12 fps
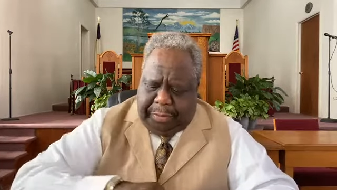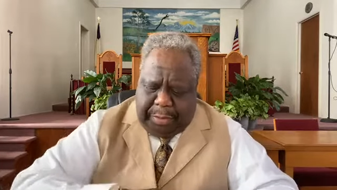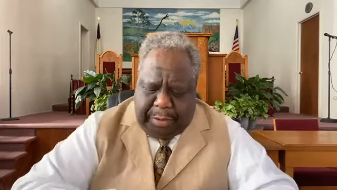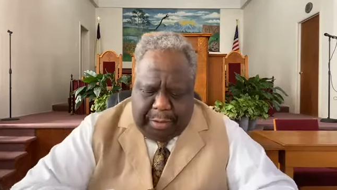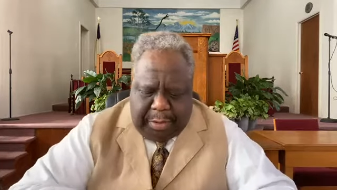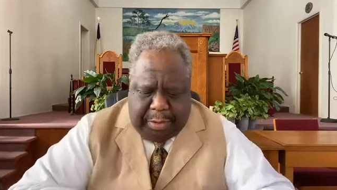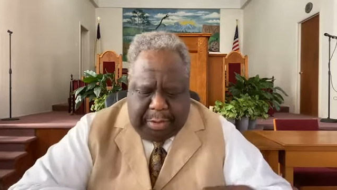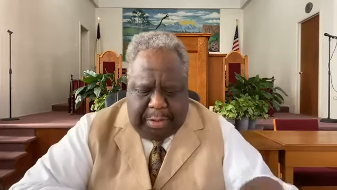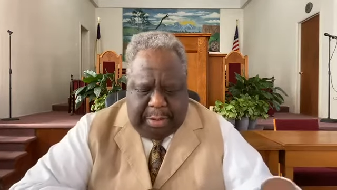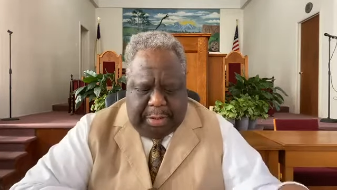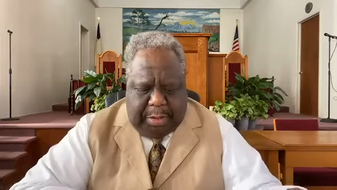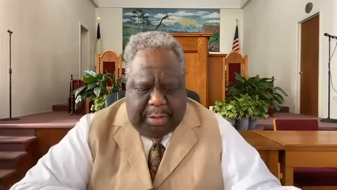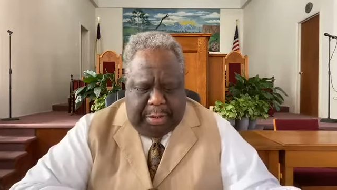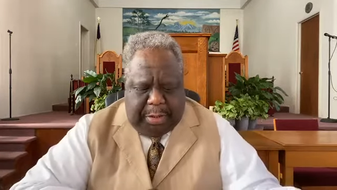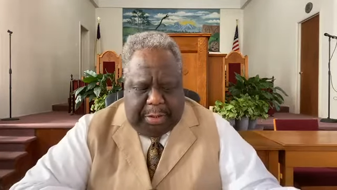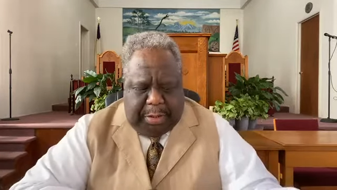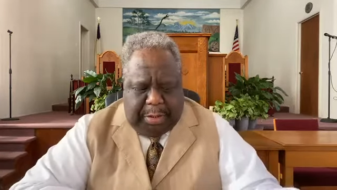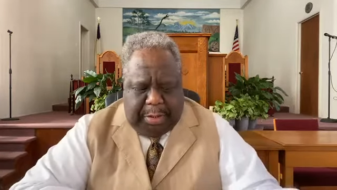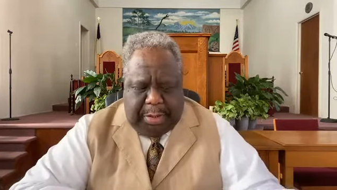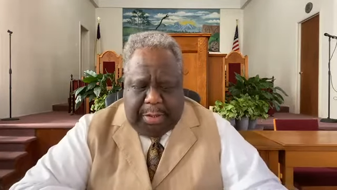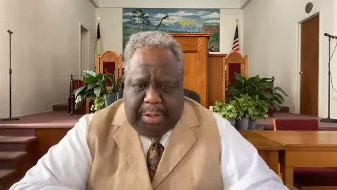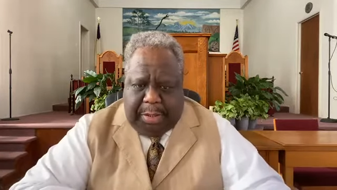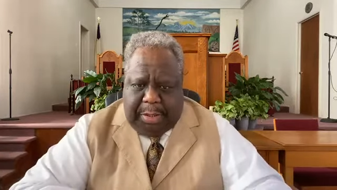Nothing is said.